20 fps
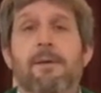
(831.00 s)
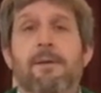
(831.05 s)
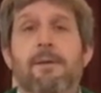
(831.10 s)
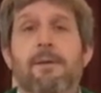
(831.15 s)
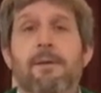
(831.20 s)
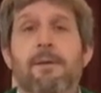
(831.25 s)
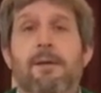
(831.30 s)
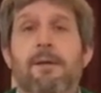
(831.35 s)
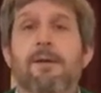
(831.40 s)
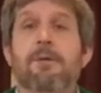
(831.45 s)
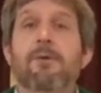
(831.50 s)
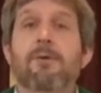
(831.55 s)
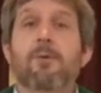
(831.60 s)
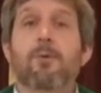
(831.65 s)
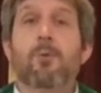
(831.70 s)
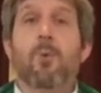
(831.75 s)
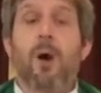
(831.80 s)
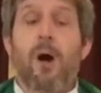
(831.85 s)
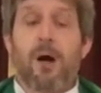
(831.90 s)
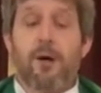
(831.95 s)
Let a
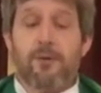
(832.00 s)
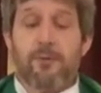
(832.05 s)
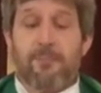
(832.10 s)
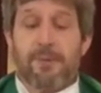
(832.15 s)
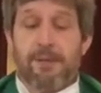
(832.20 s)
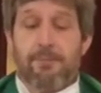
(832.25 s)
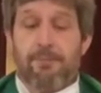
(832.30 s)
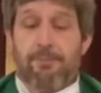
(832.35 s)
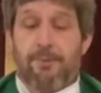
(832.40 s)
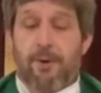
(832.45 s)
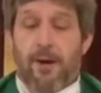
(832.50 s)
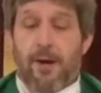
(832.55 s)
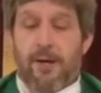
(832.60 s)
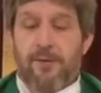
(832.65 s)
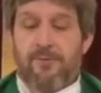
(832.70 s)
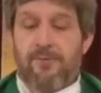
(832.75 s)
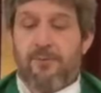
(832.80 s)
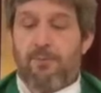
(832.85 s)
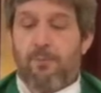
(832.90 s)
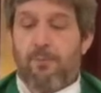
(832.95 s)
little water be
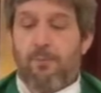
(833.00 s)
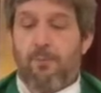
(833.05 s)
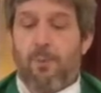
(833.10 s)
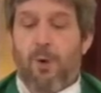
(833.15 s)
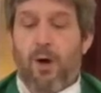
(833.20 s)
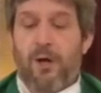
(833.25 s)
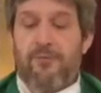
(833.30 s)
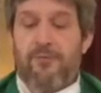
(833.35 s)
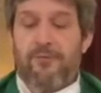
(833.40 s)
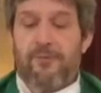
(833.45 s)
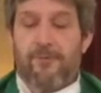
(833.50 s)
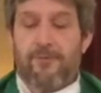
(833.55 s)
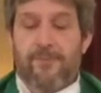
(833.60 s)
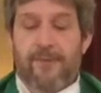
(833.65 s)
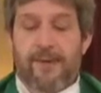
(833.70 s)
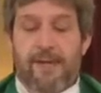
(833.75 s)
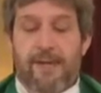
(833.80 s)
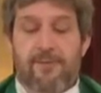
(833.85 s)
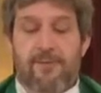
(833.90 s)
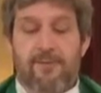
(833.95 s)
brought and wash your
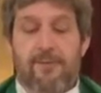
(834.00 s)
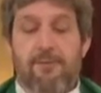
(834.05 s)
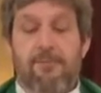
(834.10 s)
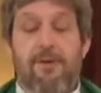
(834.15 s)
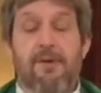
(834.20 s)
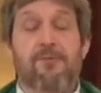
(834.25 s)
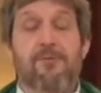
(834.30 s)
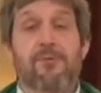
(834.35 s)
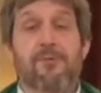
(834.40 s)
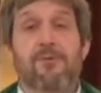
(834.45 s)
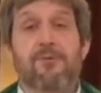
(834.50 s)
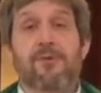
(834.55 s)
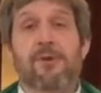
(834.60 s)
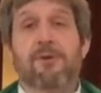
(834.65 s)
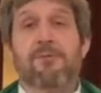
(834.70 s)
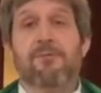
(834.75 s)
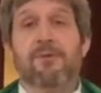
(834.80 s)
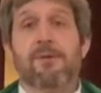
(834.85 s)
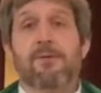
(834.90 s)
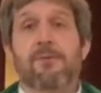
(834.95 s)
feet and rest
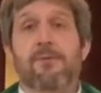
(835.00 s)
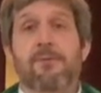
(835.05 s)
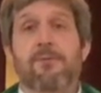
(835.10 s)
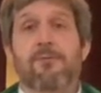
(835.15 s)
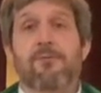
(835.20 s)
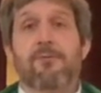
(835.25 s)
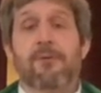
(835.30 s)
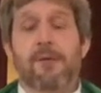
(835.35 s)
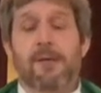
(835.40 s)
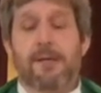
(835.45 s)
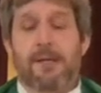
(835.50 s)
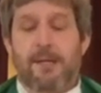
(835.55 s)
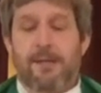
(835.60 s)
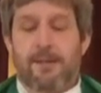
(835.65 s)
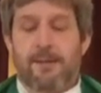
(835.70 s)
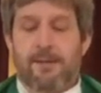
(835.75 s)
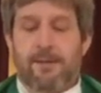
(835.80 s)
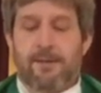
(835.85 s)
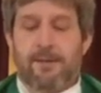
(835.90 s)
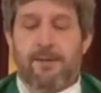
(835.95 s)
yourselves under the tree.
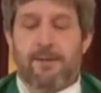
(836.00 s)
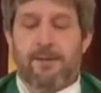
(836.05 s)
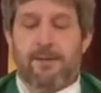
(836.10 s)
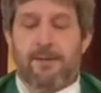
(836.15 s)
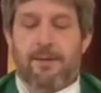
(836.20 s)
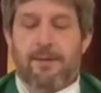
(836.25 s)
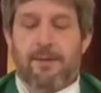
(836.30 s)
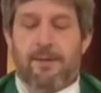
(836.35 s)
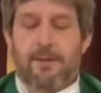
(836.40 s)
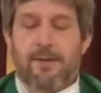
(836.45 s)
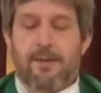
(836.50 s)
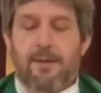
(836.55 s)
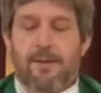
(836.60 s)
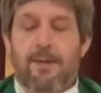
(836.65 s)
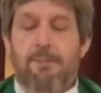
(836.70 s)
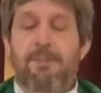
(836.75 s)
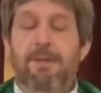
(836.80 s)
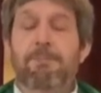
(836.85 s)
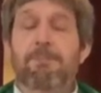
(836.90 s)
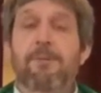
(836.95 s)

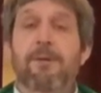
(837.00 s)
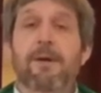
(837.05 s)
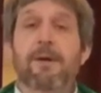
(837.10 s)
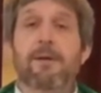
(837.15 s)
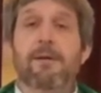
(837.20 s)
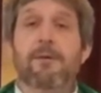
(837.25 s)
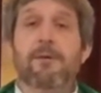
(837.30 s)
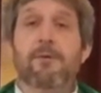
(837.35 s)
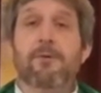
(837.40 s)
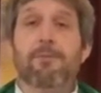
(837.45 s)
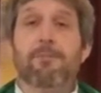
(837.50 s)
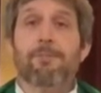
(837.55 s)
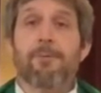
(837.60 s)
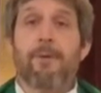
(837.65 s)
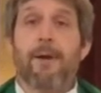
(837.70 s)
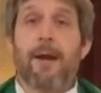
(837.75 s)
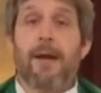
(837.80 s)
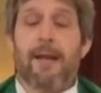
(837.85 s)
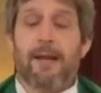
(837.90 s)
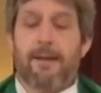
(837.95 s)
Let me bring a little
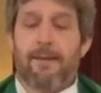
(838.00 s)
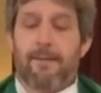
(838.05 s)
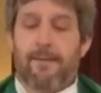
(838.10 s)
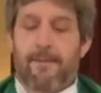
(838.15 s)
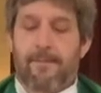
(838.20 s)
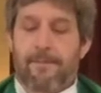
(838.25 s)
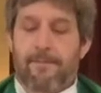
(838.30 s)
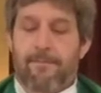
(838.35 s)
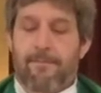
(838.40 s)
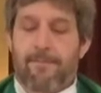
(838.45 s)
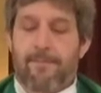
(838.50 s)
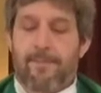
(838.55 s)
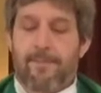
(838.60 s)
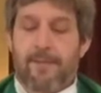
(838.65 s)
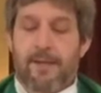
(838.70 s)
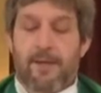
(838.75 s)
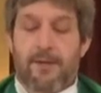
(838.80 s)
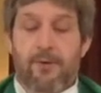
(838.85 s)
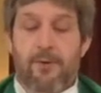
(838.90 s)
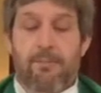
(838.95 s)
bread
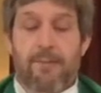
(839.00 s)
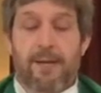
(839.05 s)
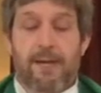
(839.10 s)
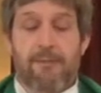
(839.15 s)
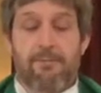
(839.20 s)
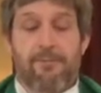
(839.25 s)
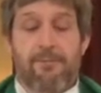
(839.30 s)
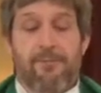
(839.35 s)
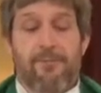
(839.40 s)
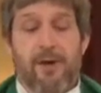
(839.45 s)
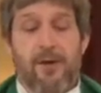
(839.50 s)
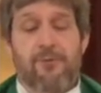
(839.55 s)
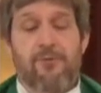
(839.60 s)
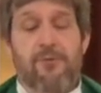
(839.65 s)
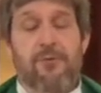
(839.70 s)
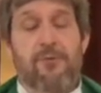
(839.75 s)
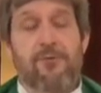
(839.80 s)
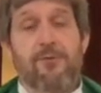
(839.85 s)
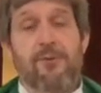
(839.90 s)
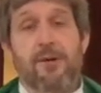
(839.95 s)
that you may refresh
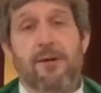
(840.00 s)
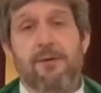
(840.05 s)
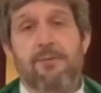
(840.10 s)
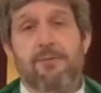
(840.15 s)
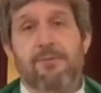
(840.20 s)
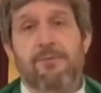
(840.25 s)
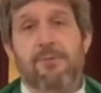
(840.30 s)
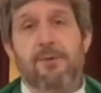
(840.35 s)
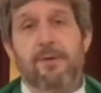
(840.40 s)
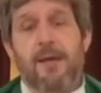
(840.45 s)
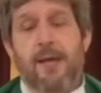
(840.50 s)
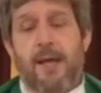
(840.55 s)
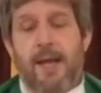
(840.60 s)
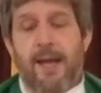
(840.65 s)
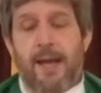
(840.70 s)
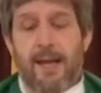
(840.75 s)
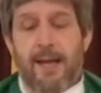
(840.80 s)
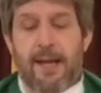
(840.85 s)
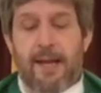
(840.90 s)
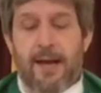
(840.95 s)
yourselves.
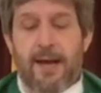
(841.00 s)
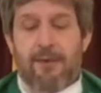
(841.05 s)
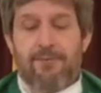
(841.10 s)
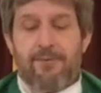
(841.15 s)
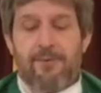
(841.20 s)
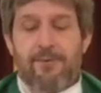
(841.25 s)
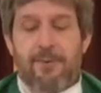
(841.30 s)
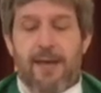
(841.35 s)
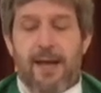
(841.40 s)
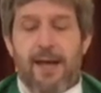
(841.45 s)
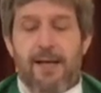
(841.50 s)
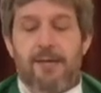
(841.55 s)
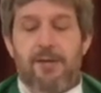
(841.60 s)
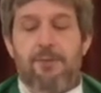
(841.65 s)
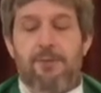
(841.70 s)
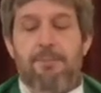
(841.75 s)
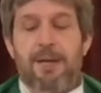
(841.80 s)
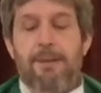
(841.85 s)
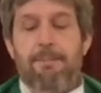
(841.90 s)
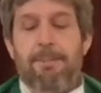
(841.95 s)
And after that
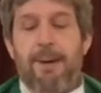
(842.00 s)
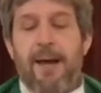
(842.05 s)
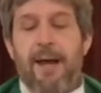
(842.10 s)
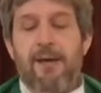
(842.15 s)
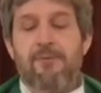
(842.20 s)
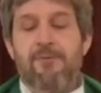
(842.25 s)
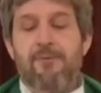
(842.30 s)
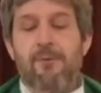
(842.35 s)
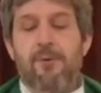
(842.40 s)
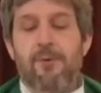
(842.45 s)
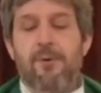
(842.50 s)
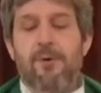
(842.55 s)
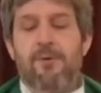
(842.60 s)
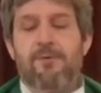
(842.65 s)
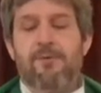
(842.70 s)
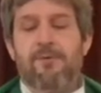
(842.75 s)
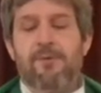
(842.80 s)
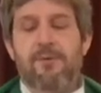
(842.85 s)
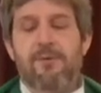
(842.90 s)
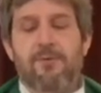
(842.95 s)
you may pass on,
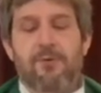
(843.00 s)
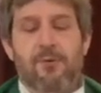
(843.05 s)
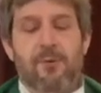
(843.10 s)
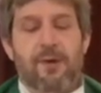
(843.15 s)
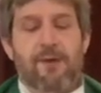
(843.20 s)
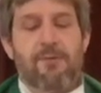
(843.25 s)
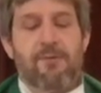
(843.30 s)
since you have